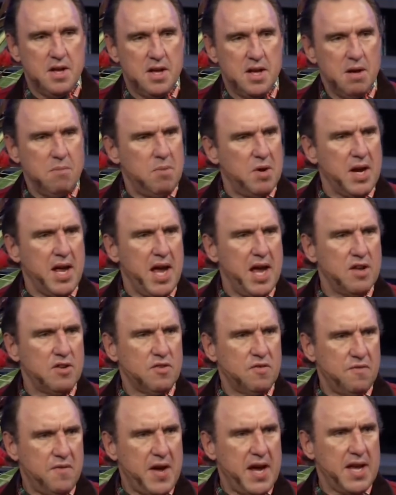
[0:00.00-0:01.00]
Everybody has
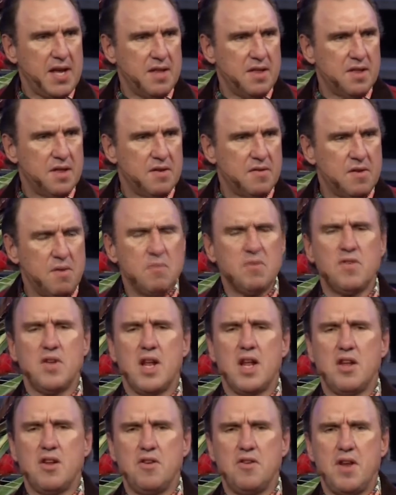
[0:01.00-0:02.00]
faith. Someone
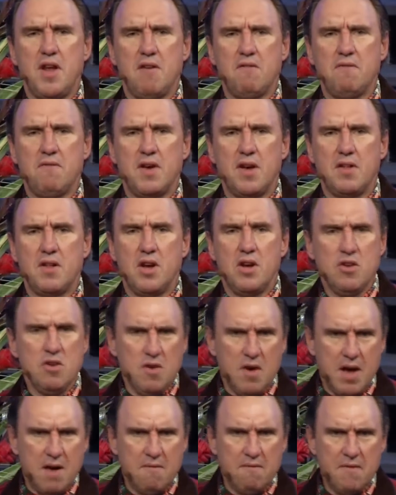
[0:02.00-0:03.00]
said, I don't have faith.
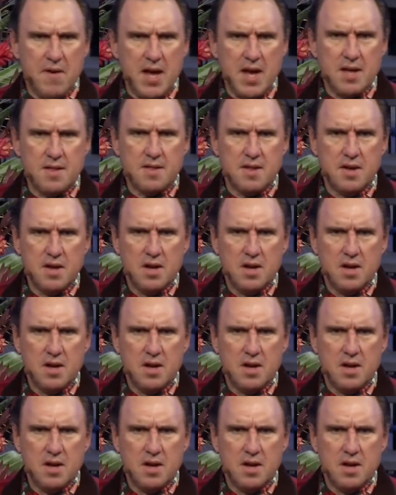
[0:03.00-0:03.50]
You have faith.